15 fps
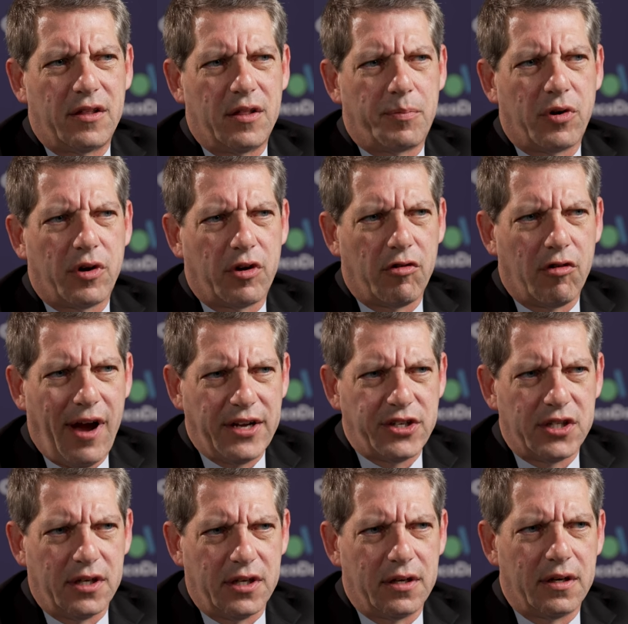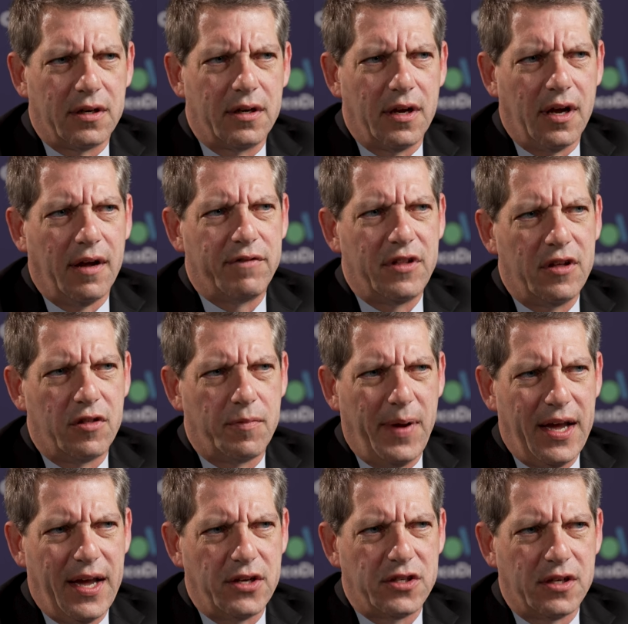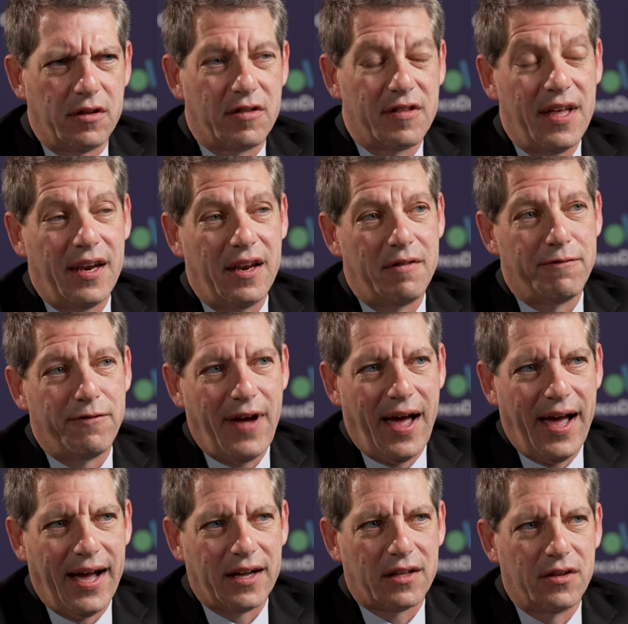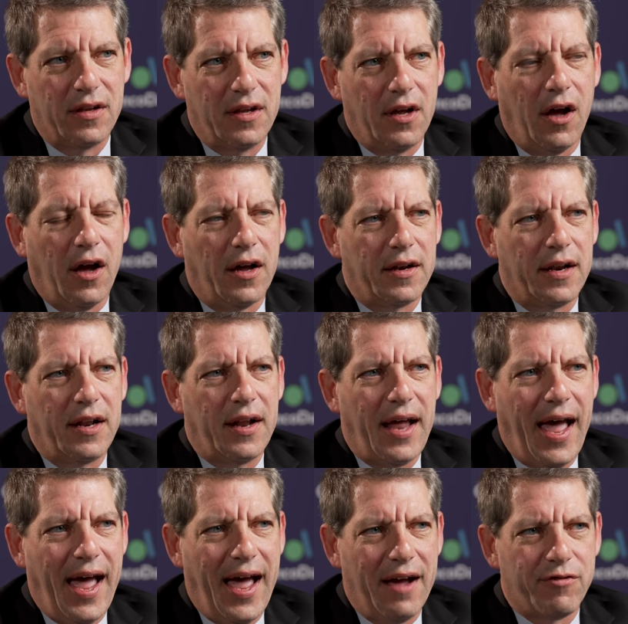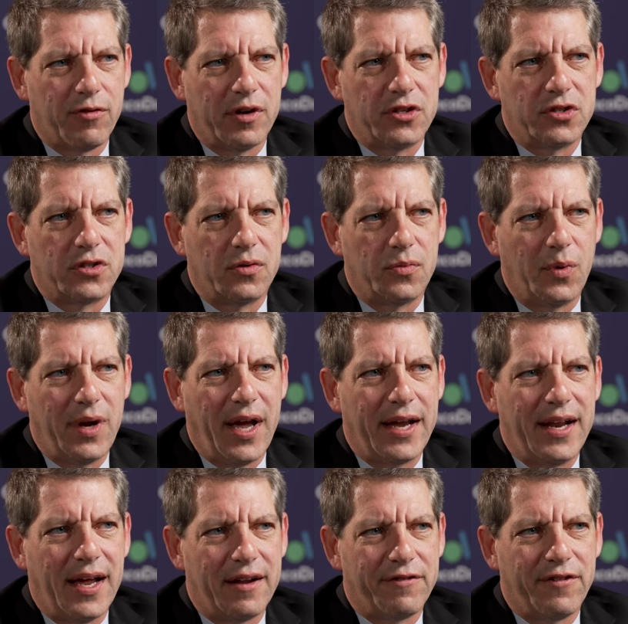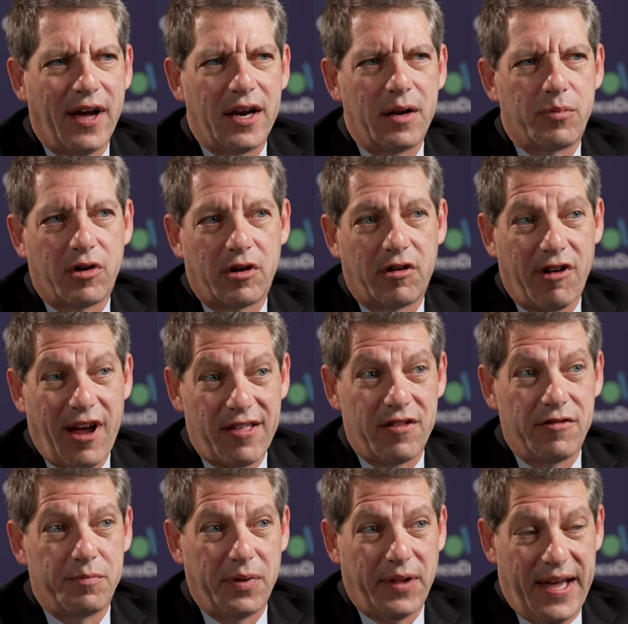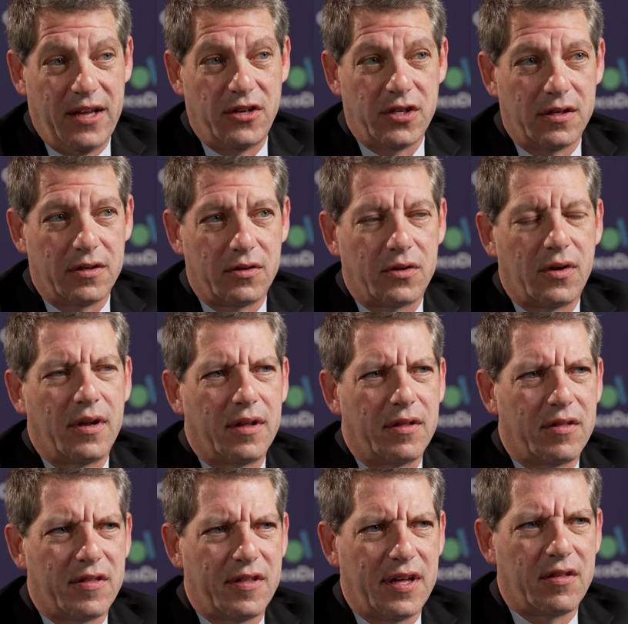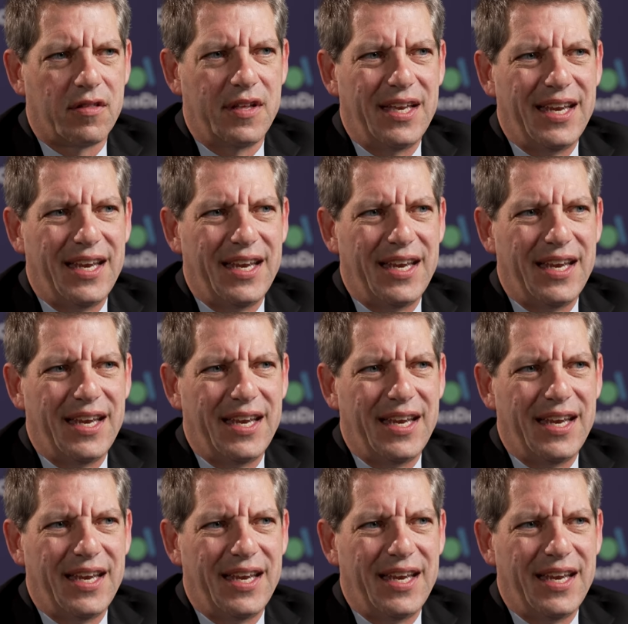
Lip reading: to the progression of these patients. And in fact, on average, we identified a progressive patient 60